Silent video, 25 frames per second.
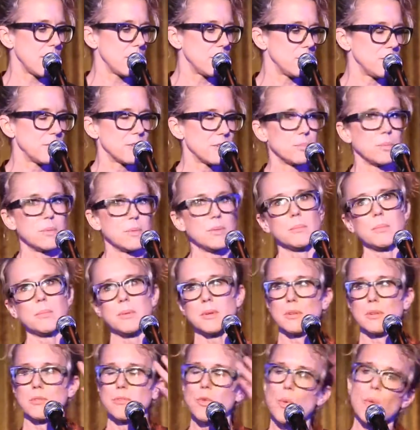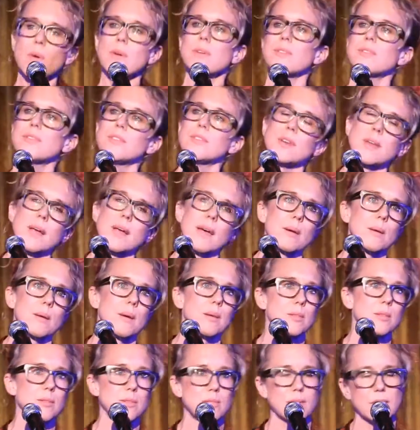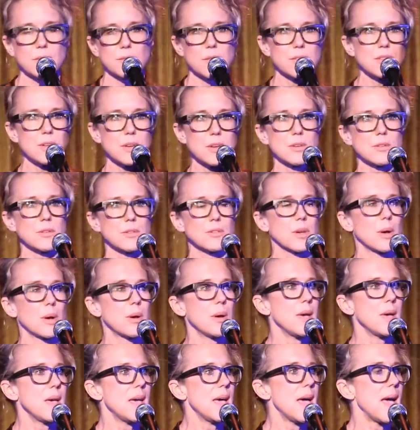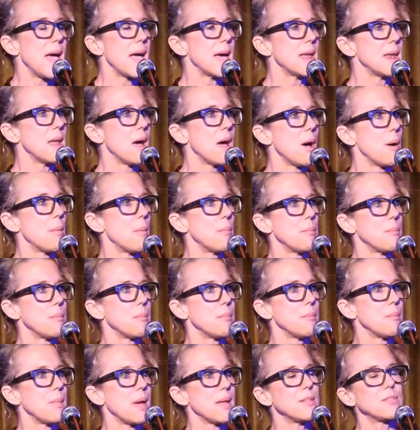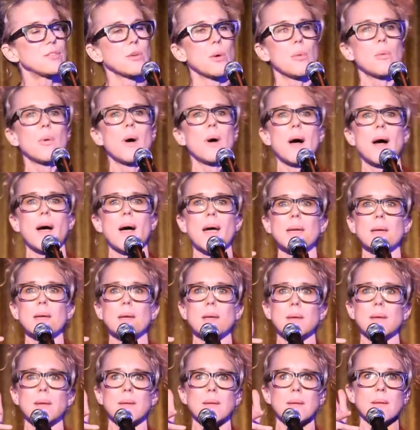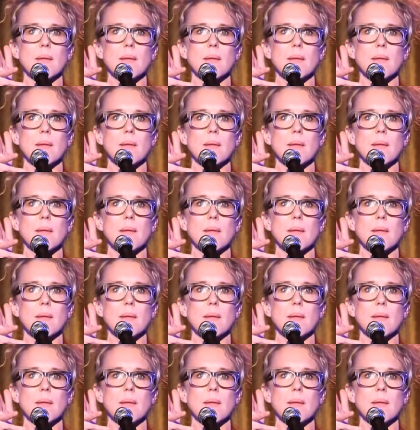just been divorced, and this is like 15 years ago, and so I